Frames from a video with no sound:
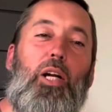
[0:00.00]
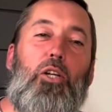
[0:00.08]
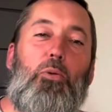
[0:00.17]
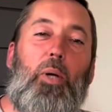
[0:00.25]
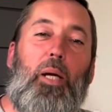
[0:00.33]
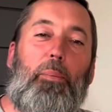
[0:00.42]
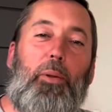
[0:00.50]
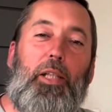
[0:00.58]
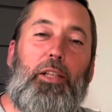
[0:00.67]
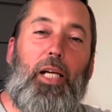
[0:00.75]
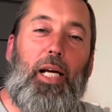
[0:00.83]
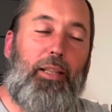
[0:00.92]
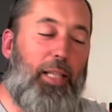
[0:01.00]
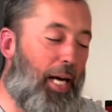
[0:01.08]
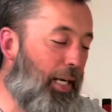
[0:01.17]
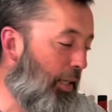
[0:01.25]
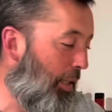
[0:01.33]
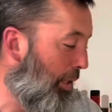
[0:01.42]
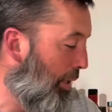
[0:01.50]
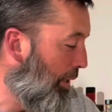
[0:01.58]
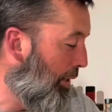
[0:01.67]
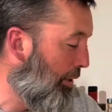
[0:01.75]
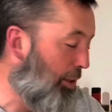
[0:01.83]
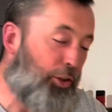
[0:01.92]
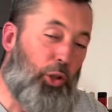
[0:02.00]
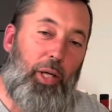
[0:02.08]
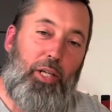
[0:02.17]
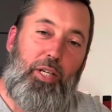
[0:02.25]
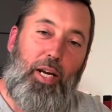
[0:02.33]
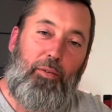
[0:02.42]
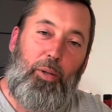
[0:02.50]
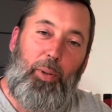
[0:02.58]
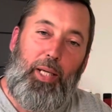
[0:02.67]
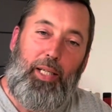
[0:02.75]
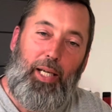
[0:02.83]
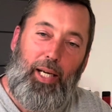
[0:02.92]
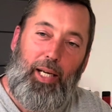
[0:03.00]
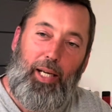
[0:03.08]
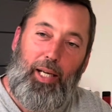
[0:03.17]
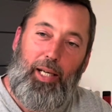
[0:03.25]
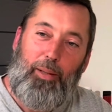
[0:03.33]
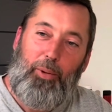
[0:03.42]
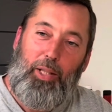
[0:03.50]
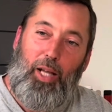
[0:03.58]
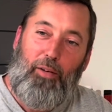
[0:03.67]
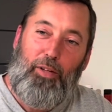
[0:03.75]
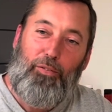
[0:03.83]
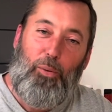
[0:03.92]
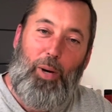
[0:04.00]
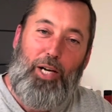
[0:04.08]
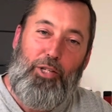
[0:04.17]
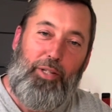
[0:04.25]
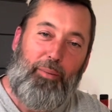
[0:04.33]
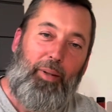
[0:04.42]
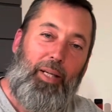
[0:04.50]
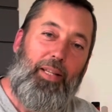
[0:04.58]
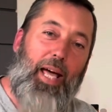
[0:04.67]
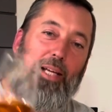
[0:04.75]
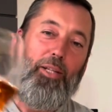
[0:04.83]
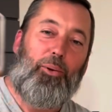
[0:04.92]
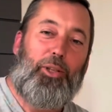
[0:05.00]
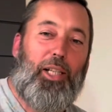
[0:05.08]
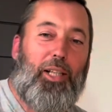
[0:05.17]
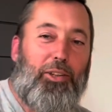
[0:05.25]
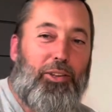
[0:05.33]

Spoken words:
us. We appreciate that. You join us every week, and we love you for watching. Thank you. Cheers.